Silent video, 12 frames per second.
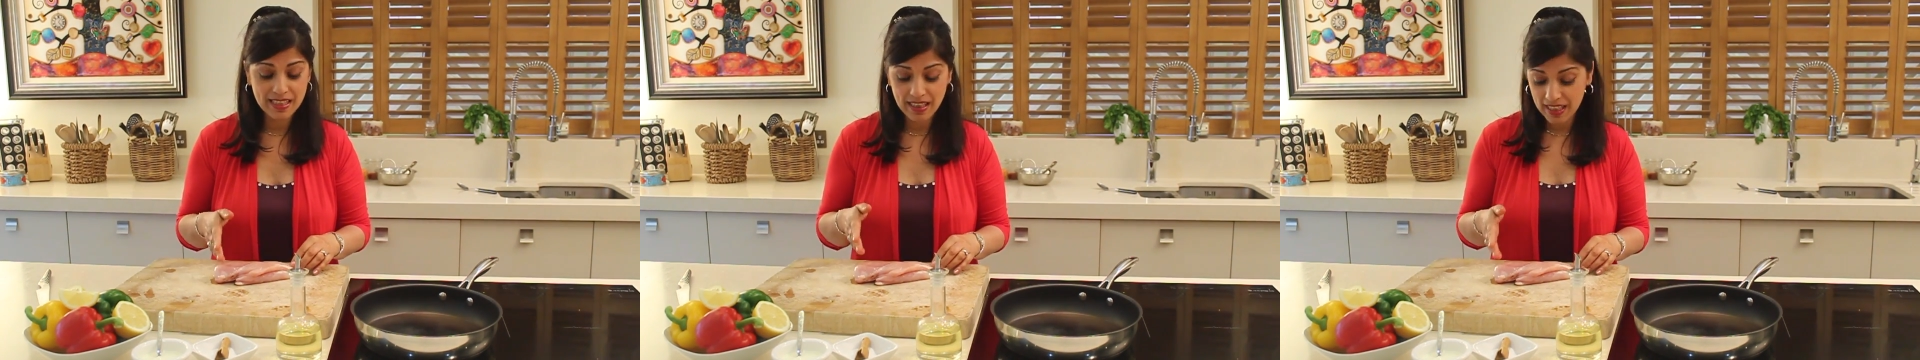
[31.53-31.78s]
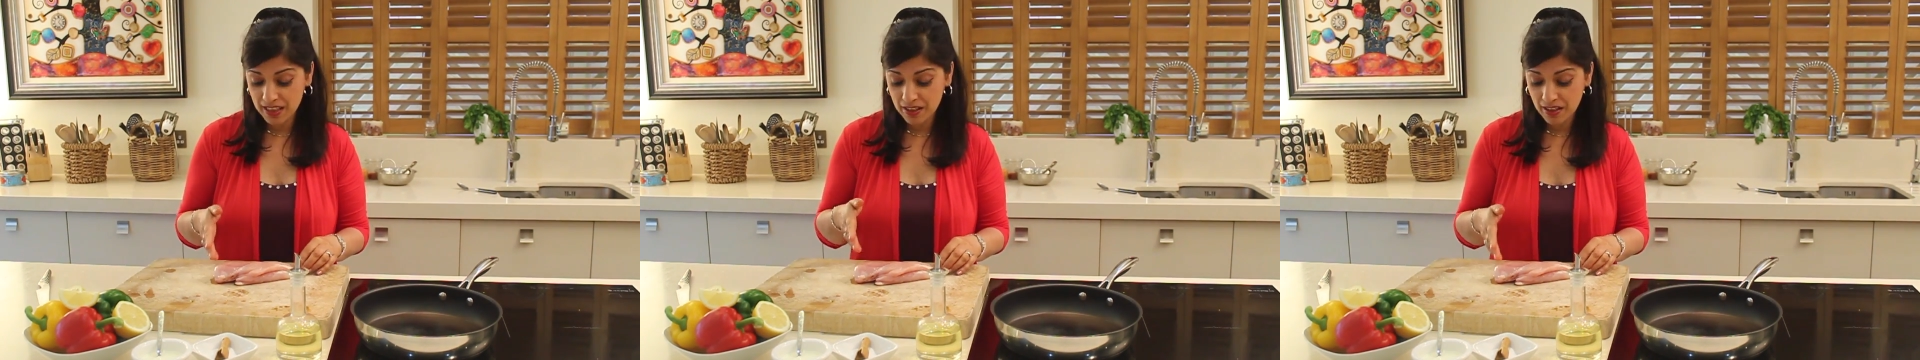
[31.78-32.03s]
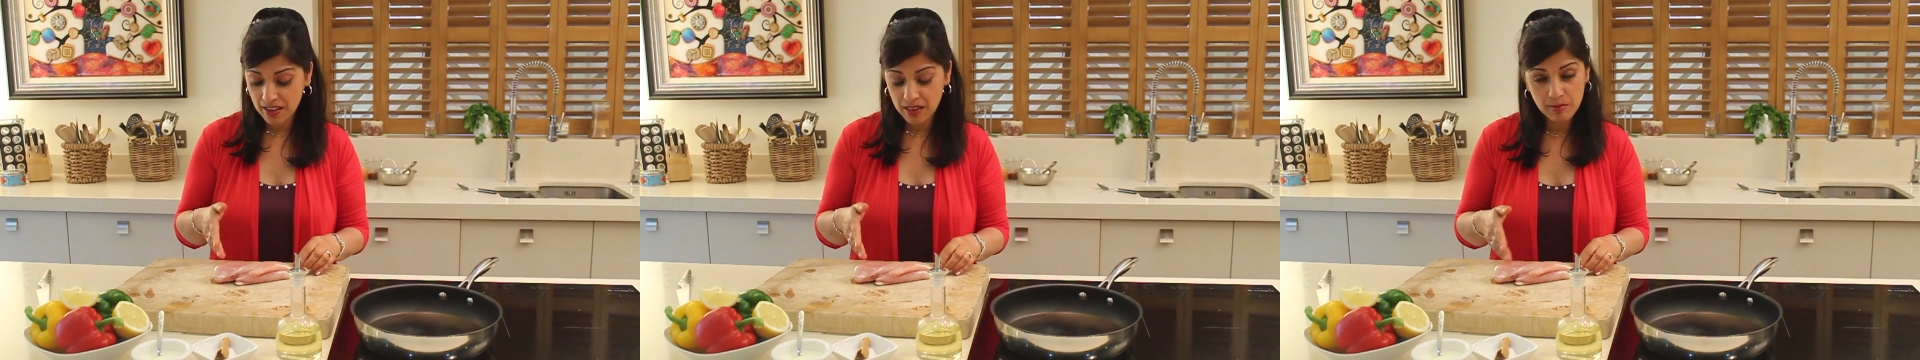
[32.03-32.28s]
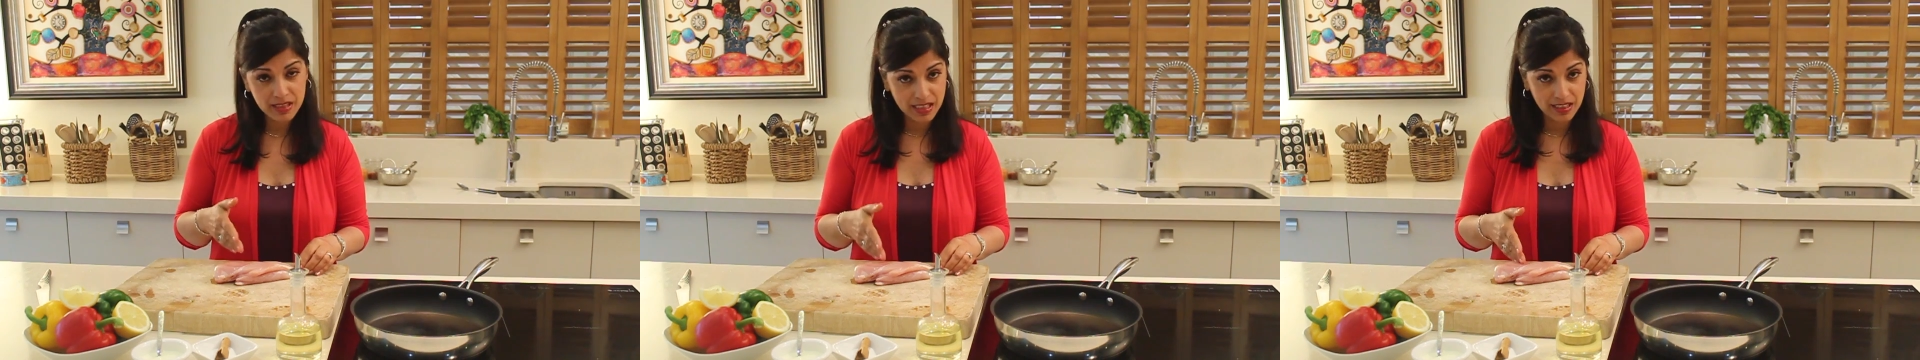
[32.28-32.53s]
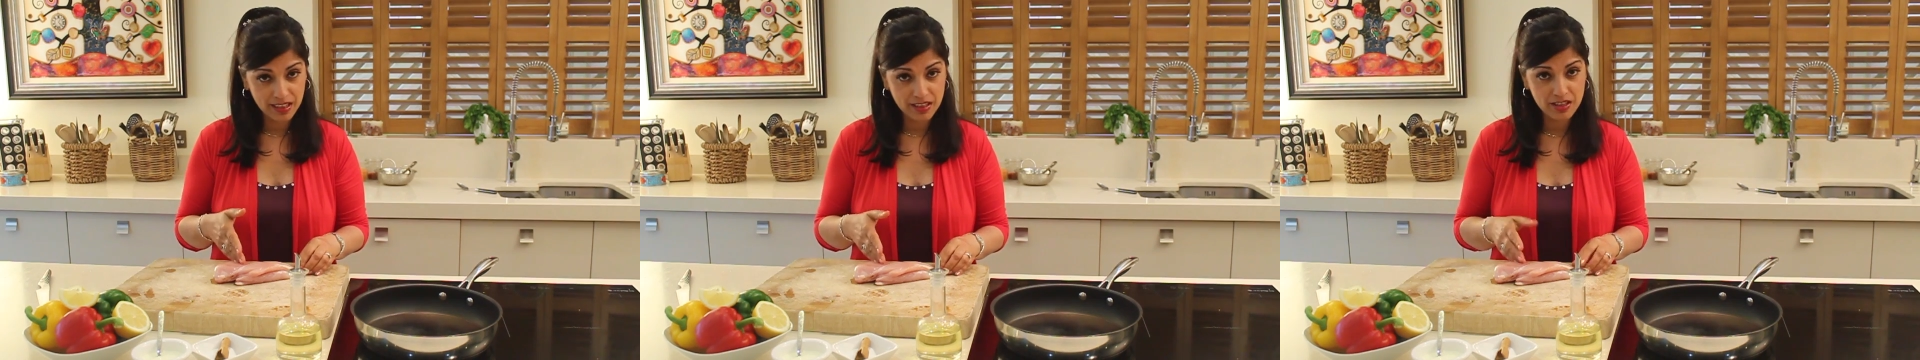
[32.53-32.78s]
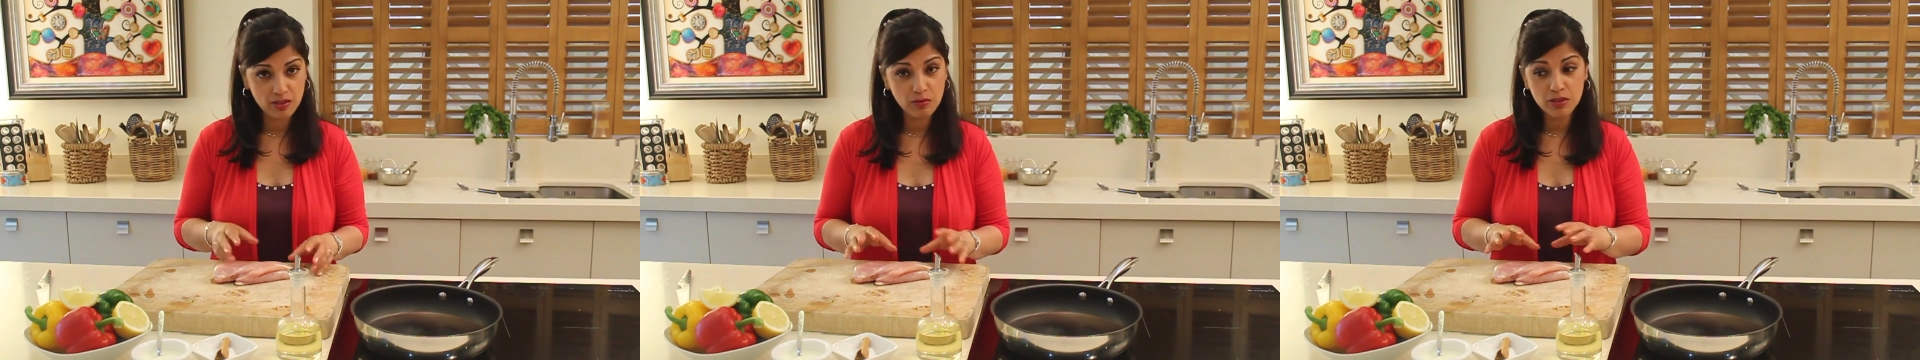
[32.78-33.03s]
that into thin
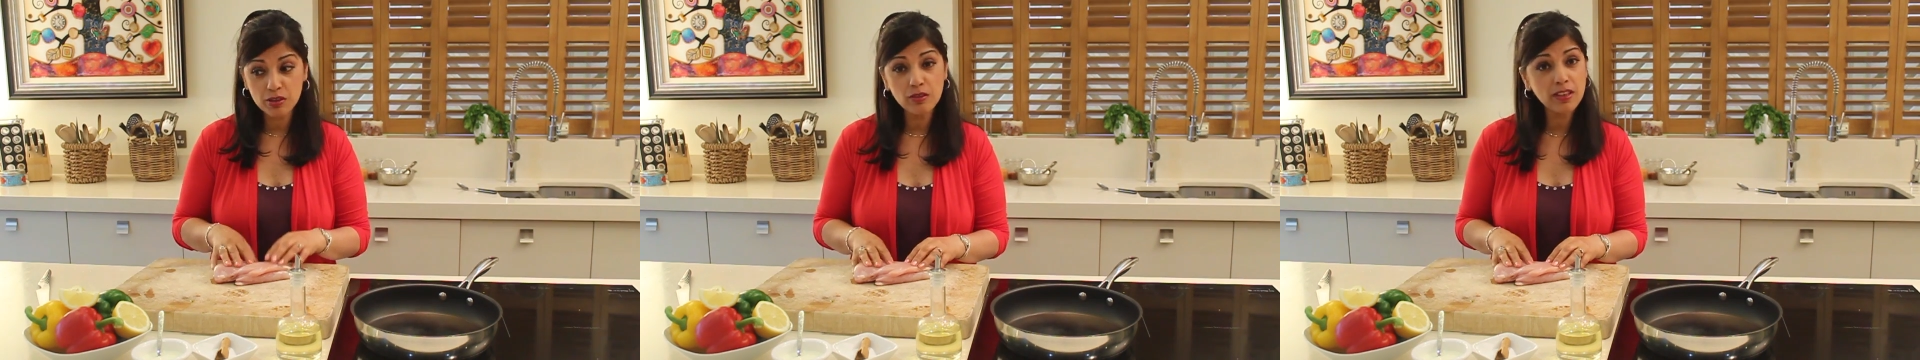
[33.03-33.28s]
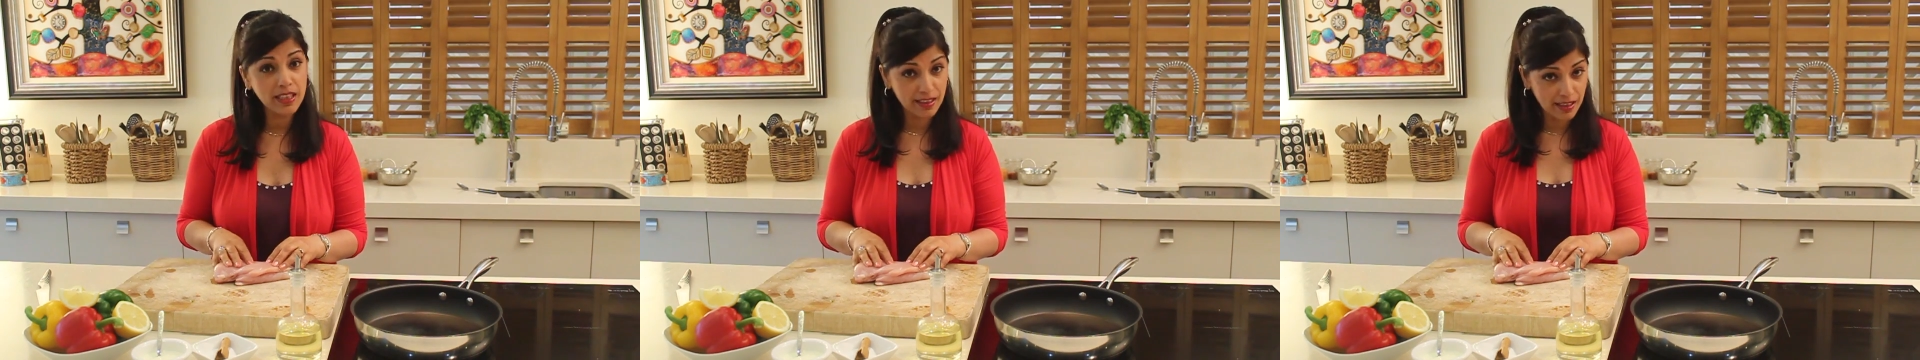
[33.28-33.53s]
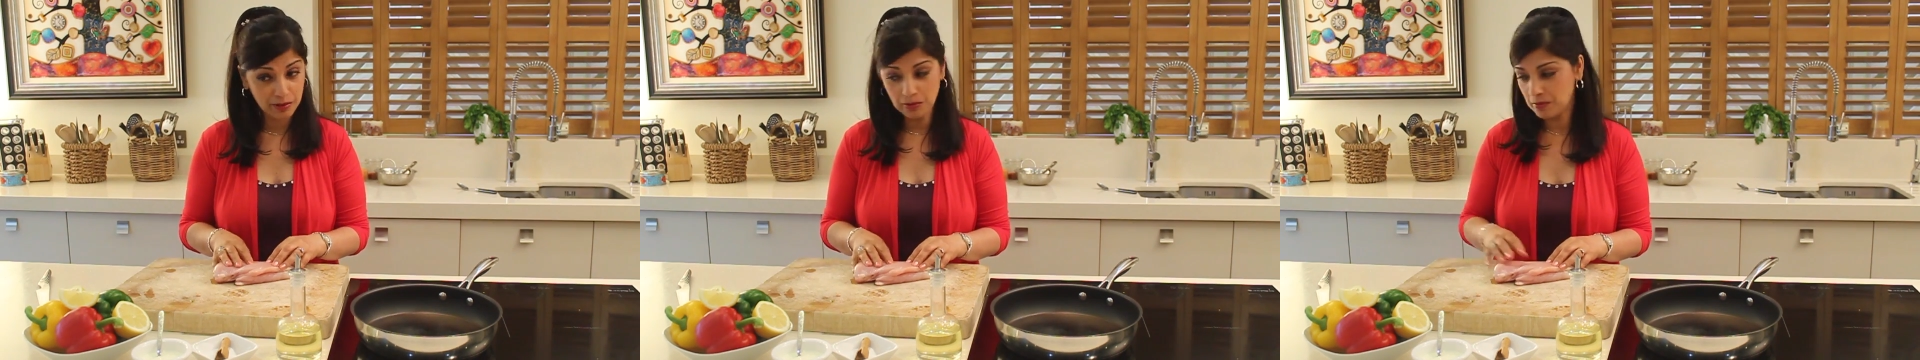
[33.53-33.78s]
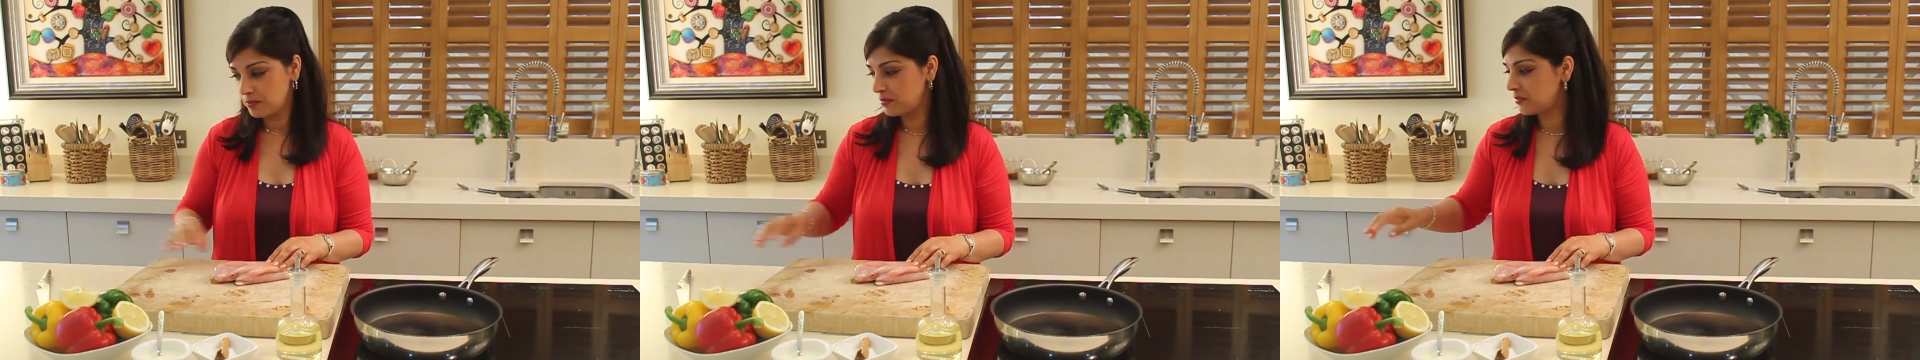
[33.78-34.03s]
medallions, so we'll do that now.